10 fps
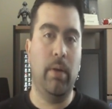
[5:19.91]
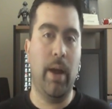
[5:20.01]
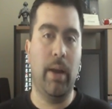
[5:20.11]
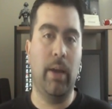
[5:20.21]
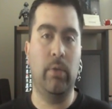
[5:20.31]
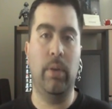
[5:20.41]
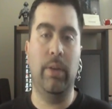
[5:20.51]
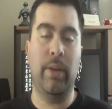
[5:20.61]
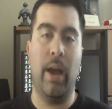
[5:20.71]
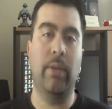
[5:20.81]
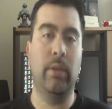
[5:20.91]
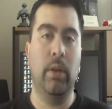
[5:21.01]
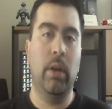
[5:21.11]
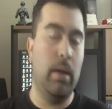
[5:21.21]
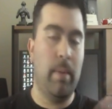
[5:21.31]
right next to these guys
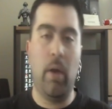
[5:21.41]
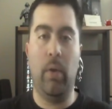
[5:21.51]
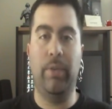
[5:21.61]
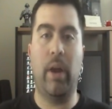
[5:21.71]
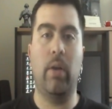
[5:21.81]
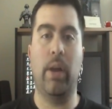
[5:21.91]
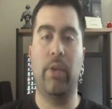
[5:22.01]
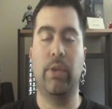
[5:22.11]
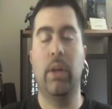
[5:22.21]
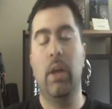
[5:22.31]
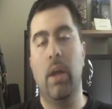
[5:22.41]
and my whole entire collection.